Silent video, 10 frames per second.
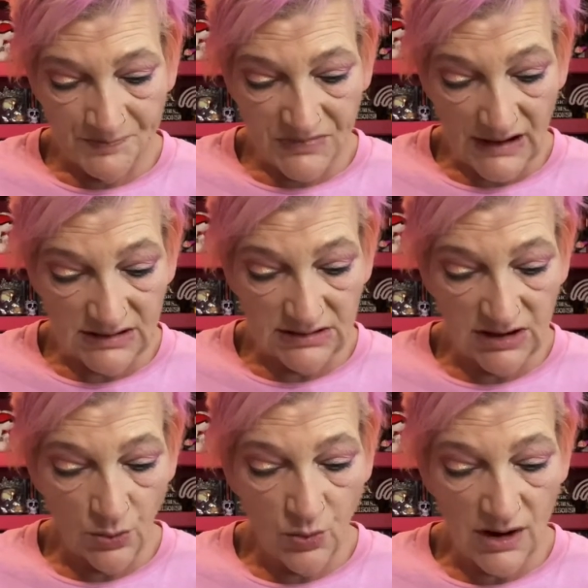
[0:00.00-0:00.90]
That is
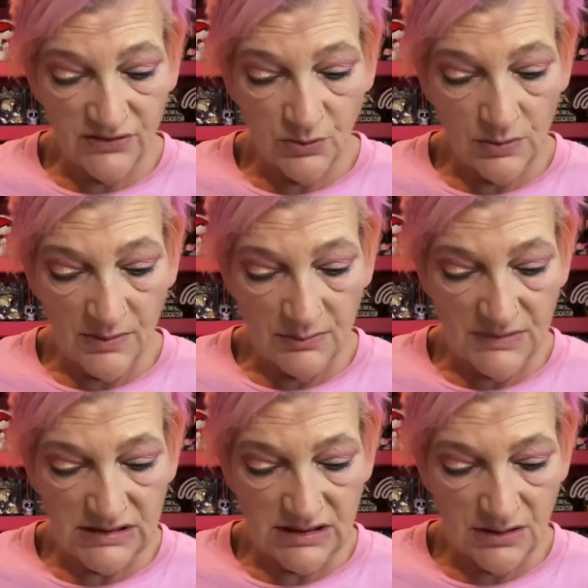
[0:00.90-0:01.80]
until one of the women
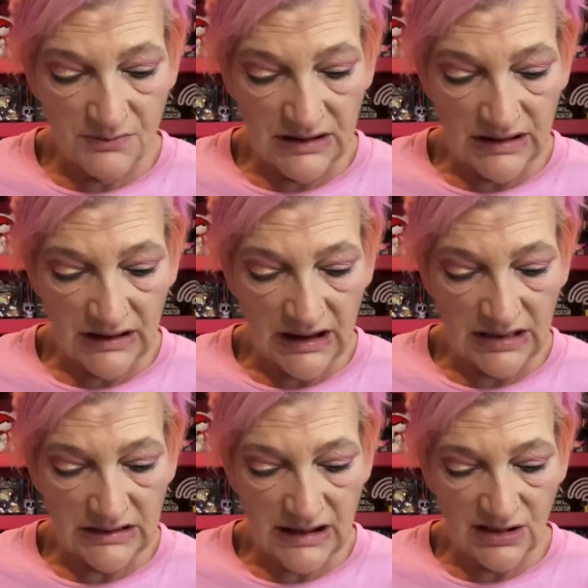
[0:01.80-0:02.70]
misses a meeting
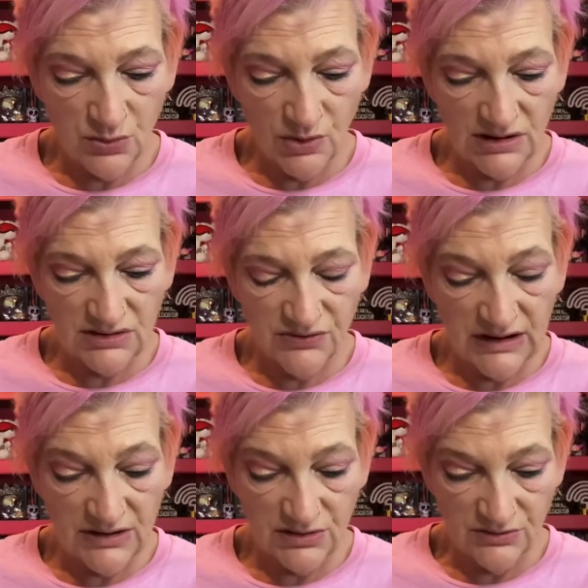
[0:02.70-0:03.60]
and Lynette's worst
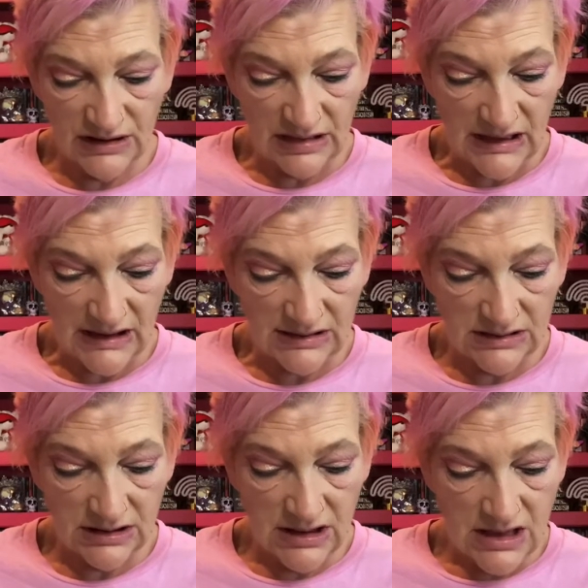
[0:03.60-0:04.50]
fears are realized.
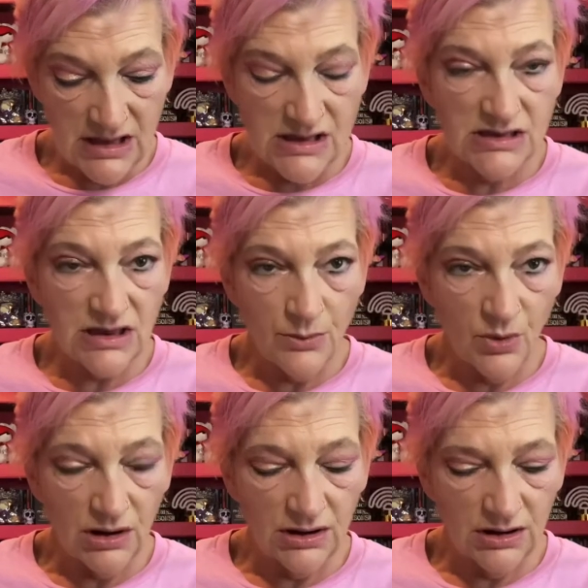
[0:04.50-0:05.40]

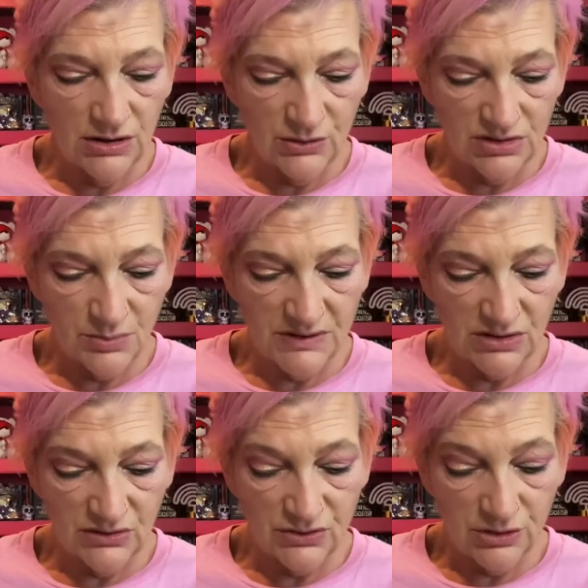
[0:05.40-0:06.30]
Someone knows about
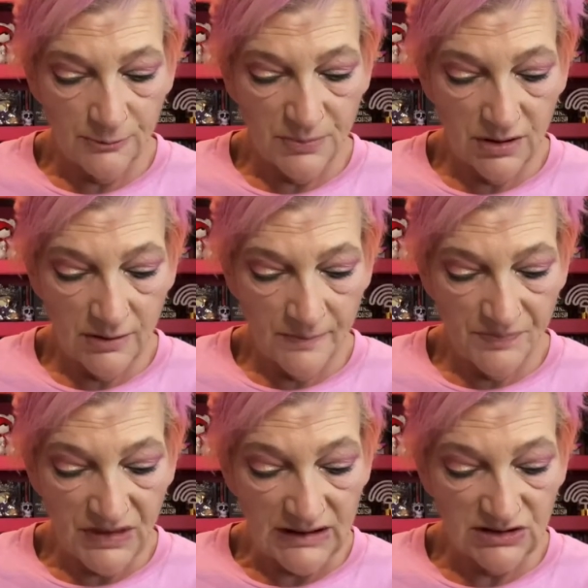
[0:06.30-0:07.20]
the group
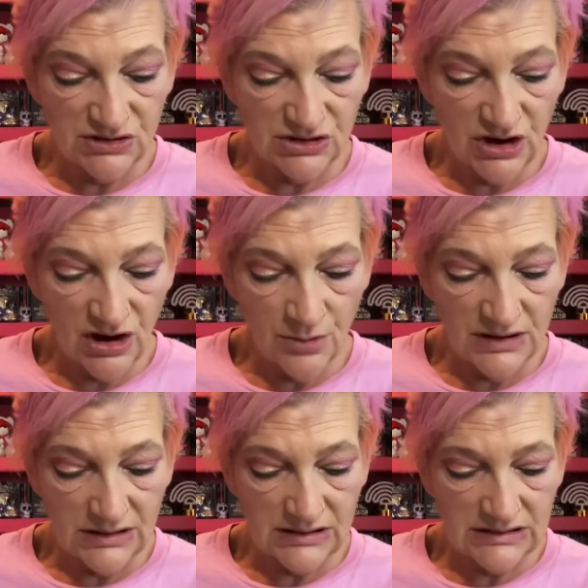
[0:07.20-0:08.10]
and is
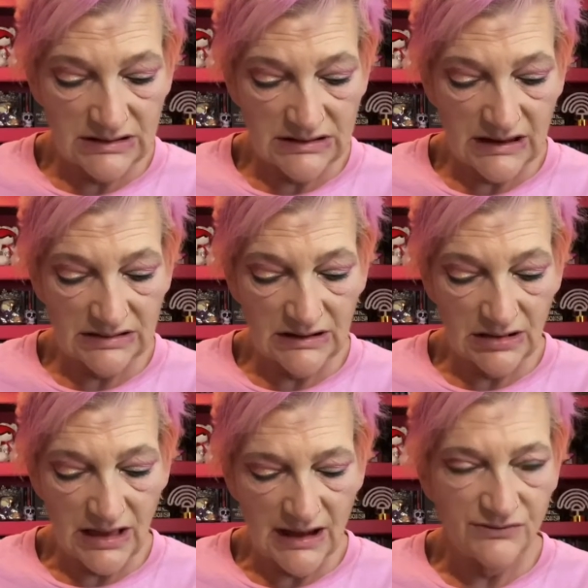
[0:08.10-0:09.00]
determined to take their
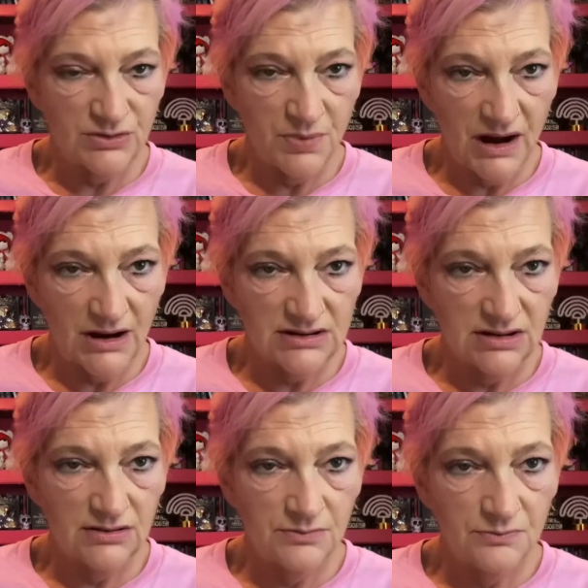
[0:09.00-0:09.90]
lives apart
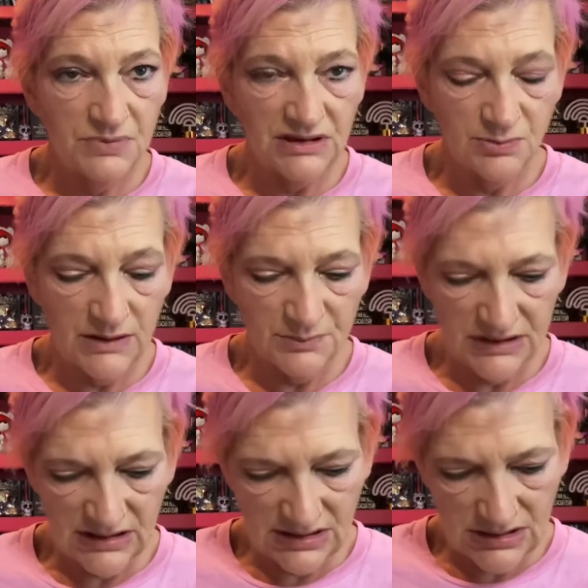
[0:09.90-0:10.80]
piece by
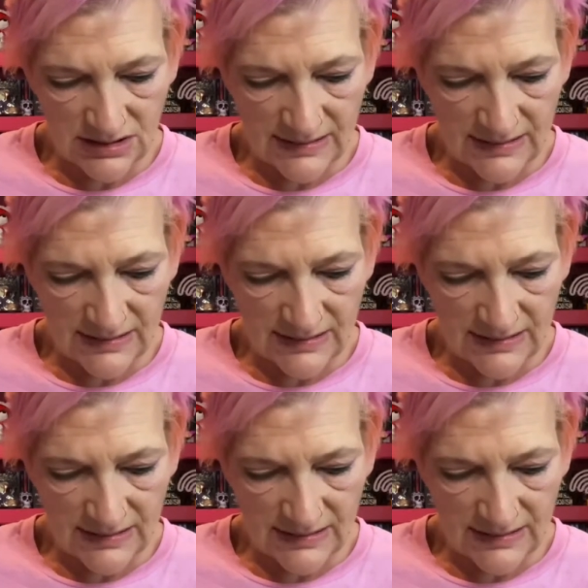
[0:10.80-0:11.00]
piece.